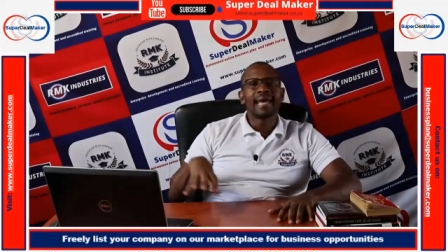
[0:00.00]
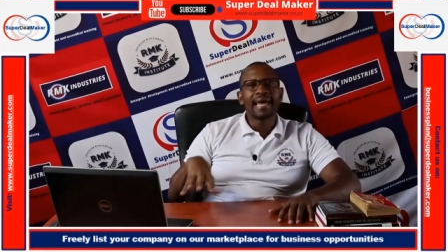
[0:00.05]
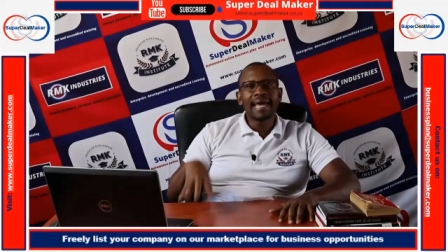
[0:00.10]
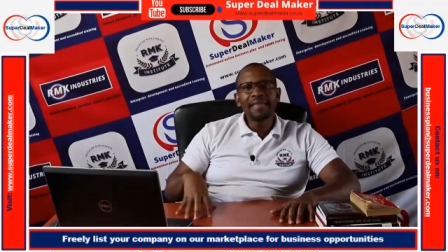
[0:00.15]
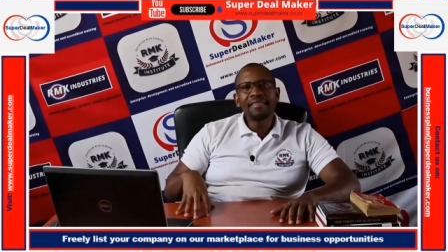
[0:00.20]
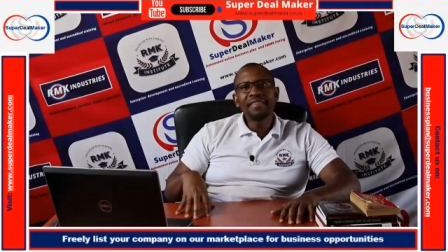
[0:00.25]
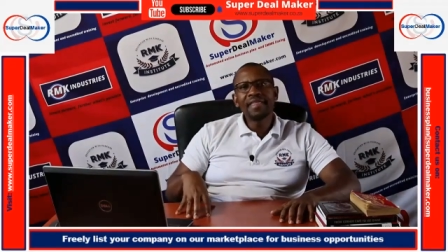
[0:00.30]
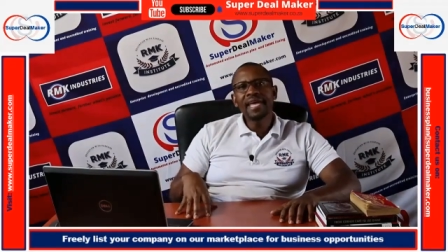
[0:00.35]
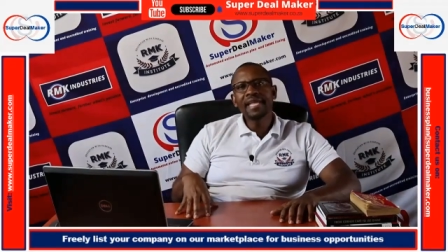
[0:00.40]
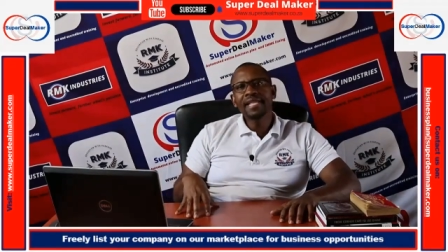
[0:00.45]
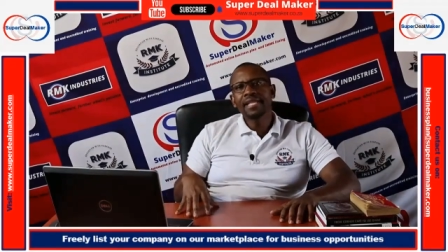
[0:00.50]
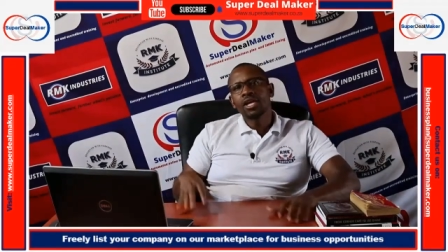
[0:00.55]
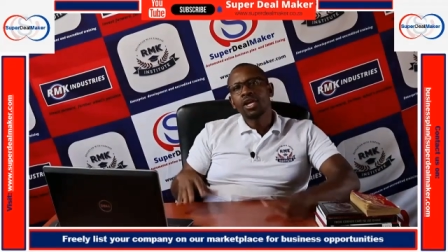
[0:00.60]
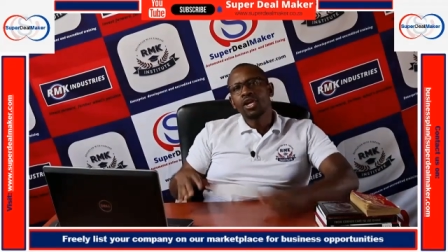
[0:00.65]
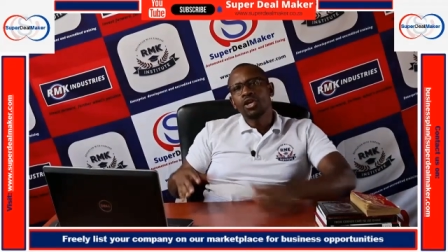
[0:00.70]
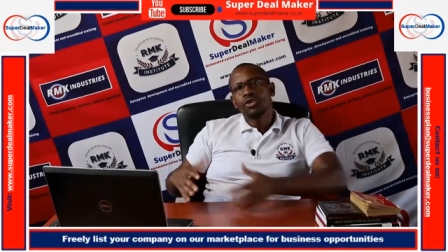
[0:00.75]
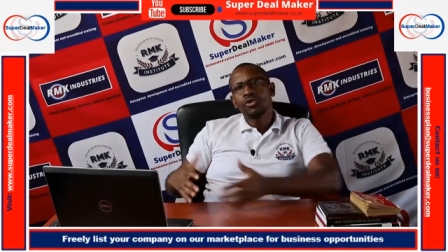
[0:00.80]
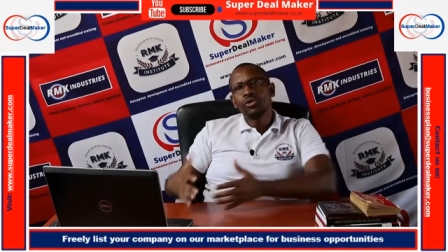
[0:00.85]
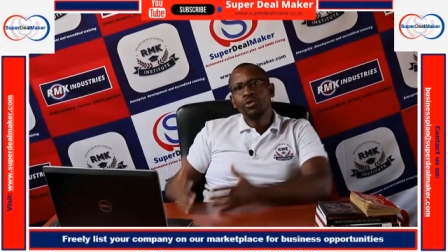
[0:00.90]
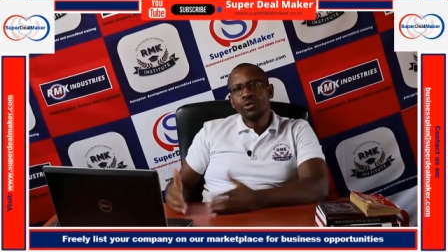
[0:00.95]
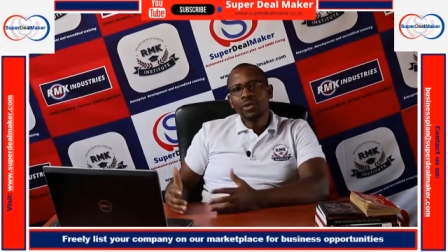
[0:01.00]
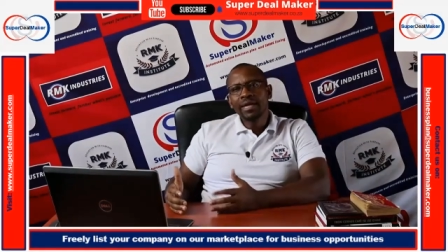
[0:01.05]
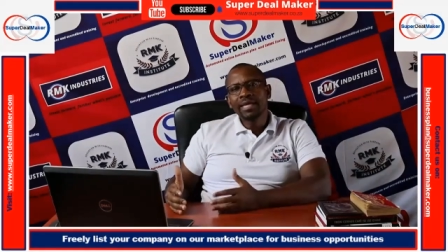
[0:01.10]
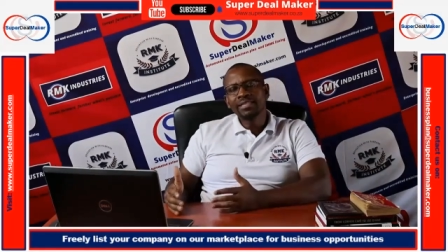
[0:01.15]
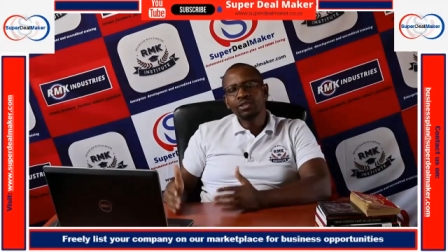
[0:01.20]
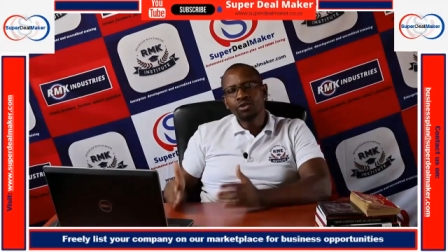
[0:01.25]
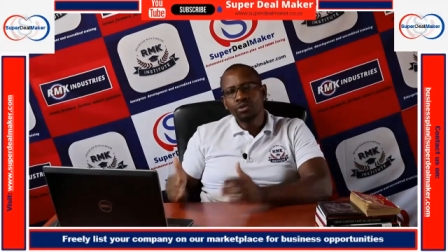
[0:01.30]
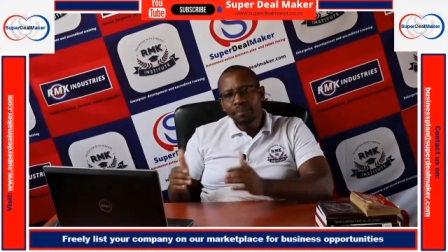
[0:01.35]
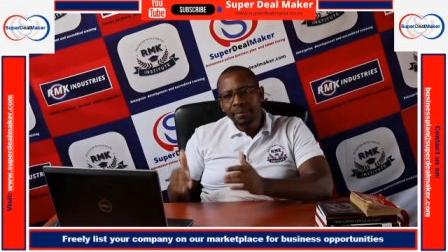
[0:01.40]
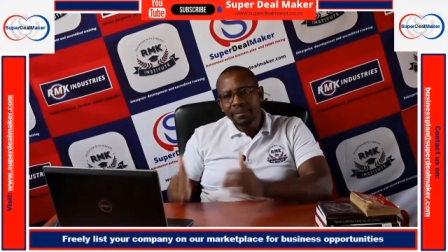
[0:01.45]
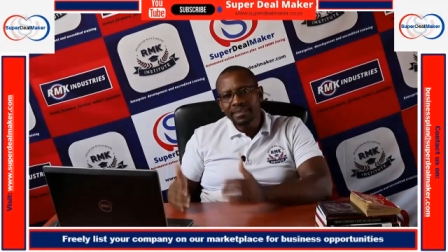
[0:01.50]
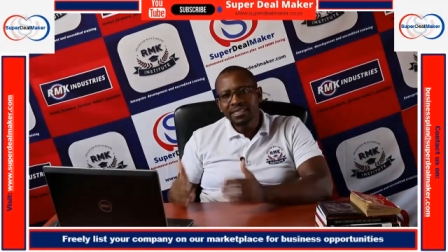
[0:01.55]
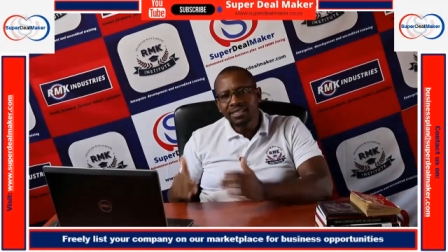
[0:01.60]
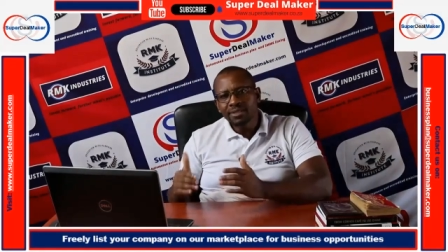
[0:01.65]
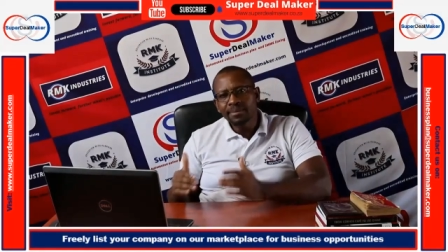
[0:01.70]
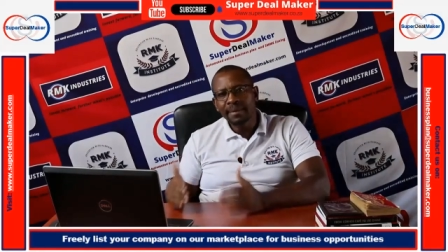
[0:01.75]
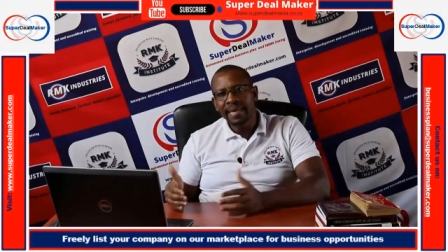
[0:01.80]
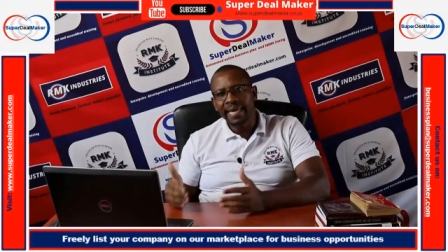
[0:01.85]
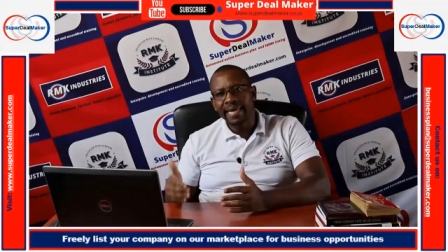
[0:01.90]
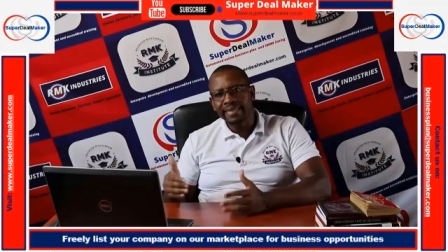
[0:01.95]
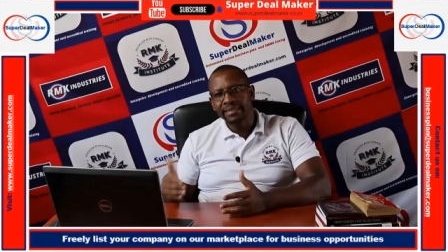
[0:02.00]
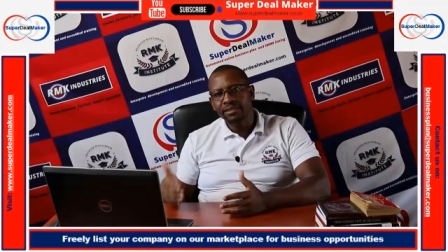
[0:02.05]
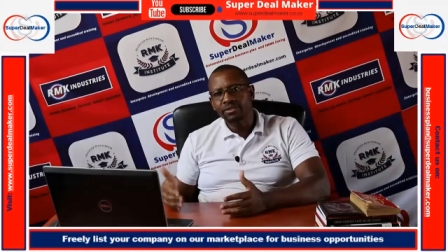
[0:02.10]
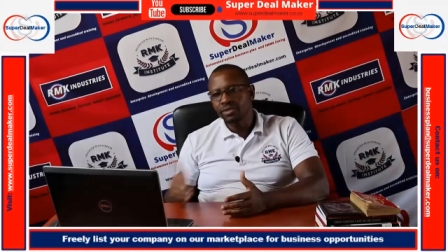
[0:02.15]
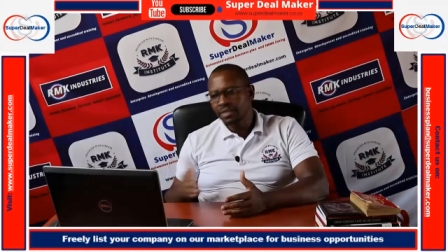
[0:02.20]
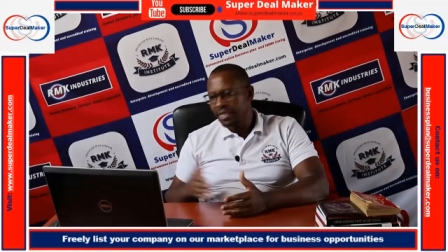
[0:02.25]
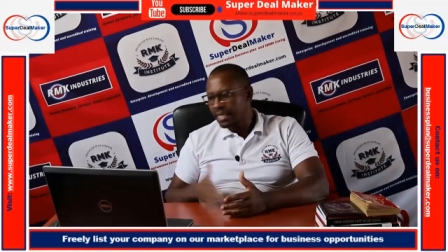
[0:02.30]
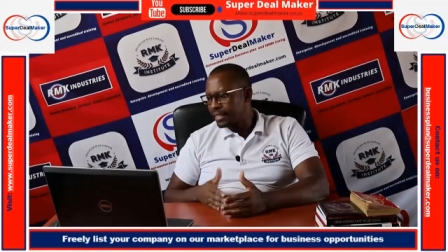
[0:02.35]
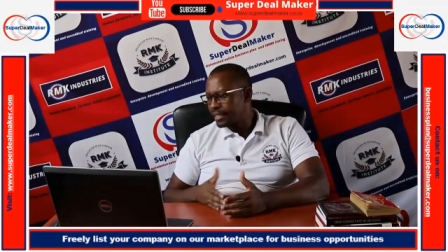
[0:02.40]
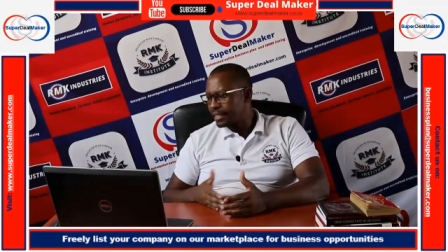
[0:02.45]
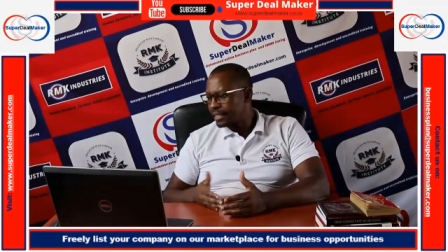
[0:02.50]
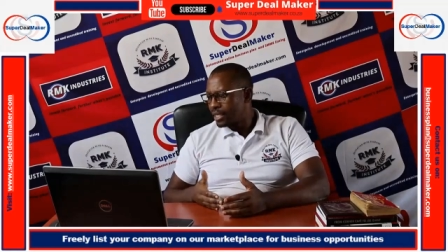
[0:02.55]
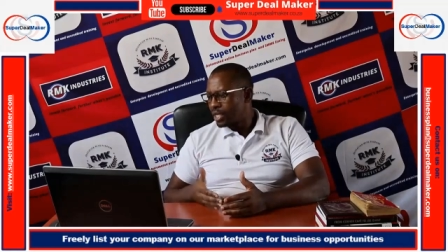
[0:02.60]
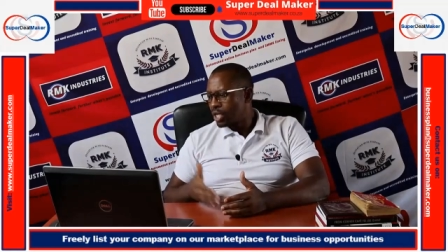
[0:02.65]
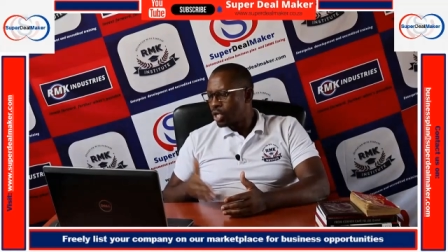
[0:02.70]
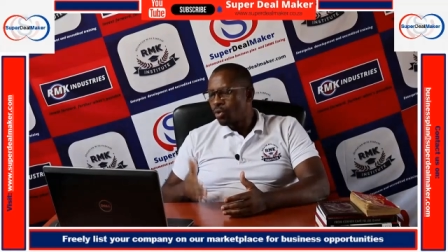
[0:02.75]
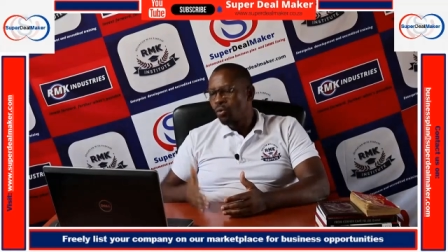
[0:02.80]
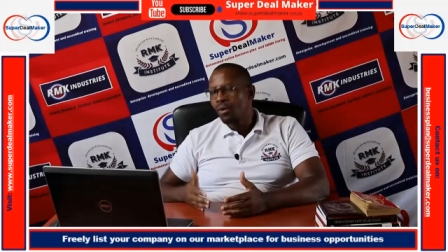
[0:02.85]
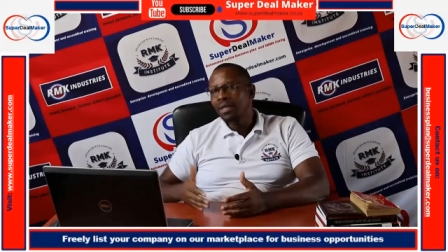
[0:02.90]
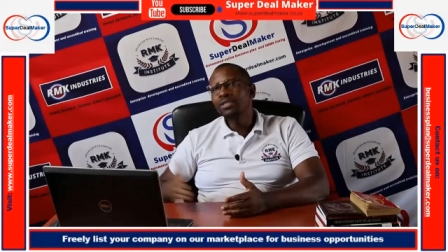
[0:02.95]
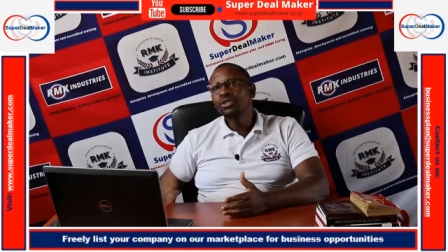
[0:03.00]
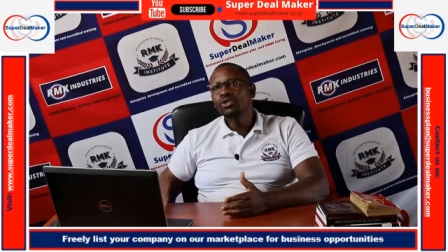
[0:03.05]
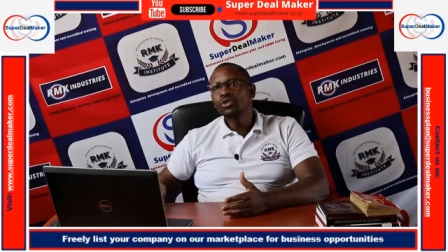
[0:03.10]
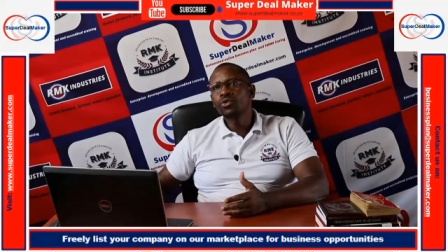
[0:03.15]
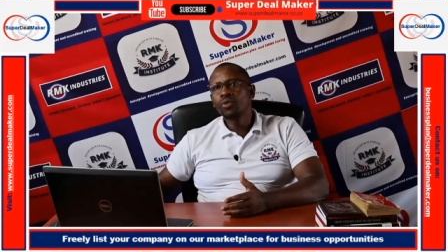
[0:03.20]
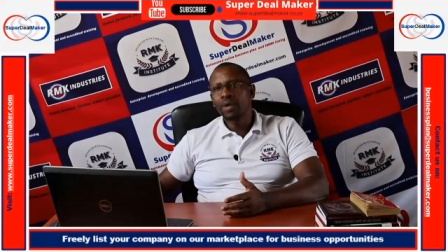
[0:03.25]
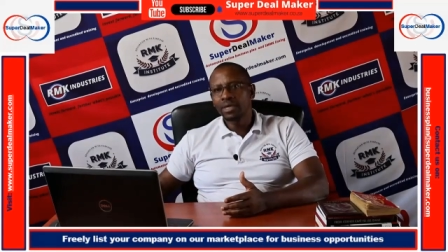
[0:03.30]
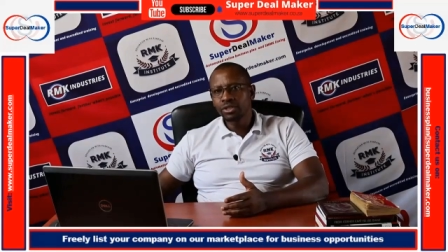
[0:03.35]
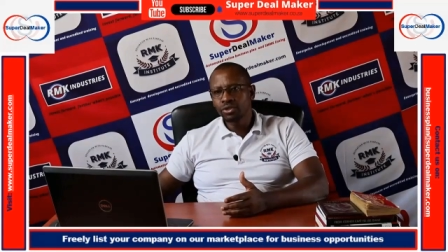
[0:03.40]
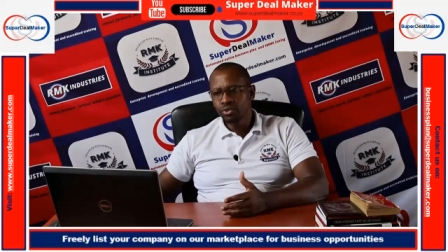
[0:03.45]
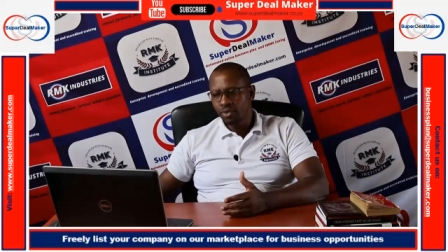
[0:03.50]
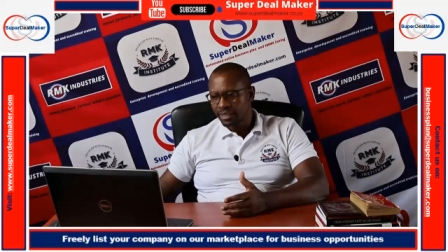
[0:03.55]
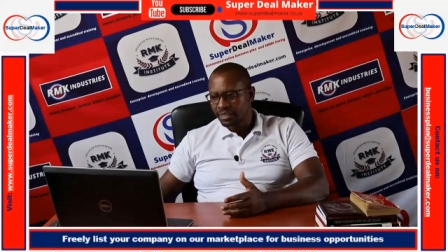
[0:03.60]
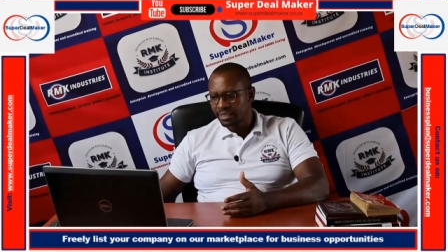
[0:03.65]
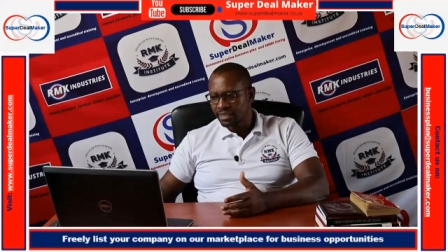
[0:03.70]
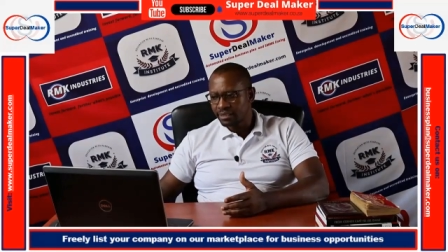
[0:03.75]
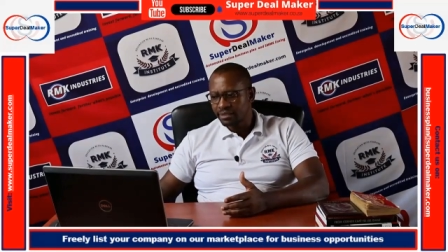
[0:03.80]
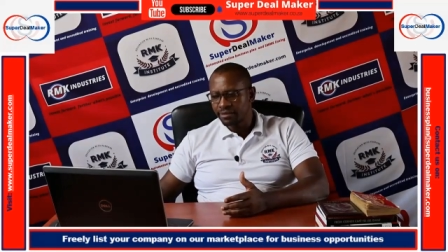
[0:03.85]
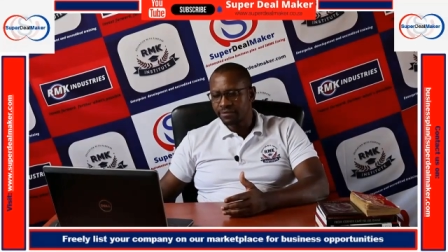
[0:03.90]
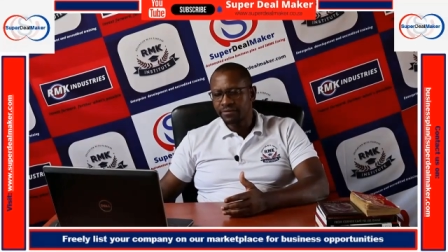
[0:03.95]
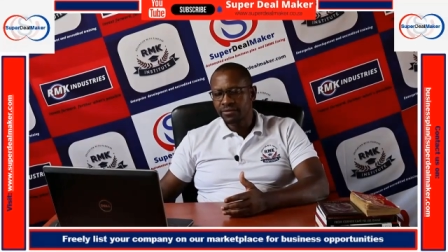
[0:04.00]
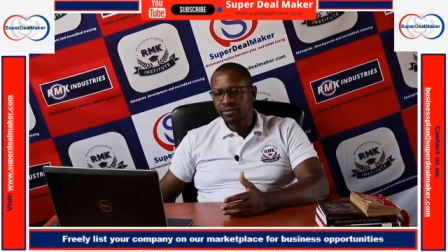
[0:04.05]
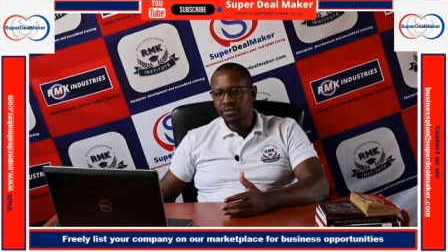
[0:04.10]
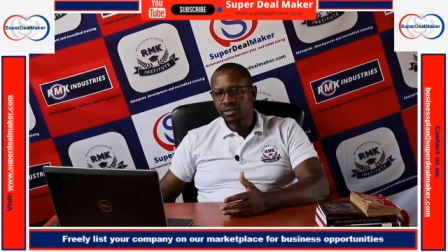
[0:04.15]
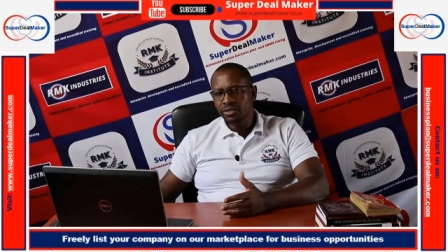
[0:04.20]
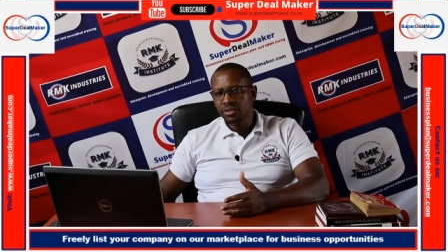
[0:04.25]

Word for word: and then you look at your business plan to say what do you want to achieve